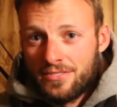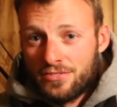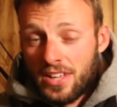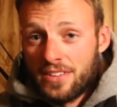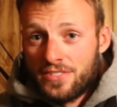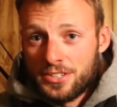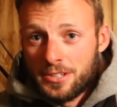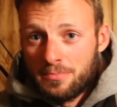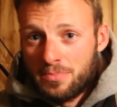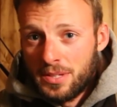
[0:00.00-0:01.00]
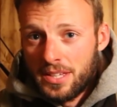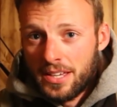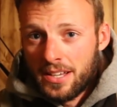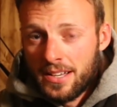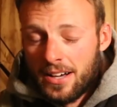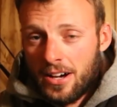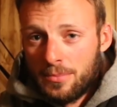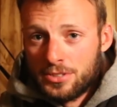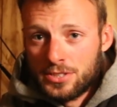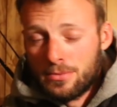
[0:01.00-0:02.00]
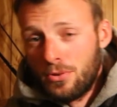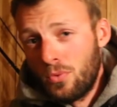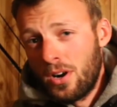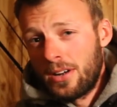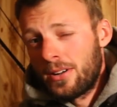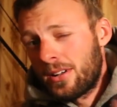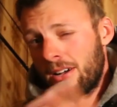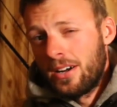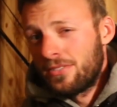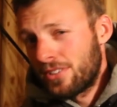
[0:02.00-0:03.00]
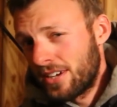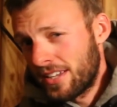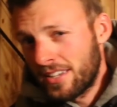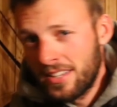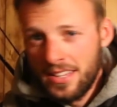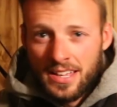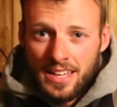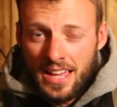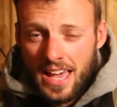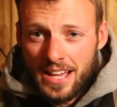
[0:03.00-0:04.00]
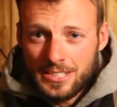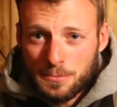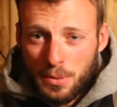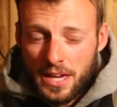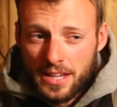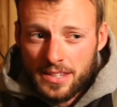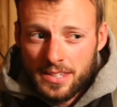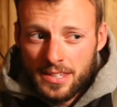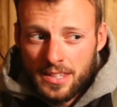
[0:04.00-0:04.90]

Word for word: fly fishing being, um, just from a water covering aspect,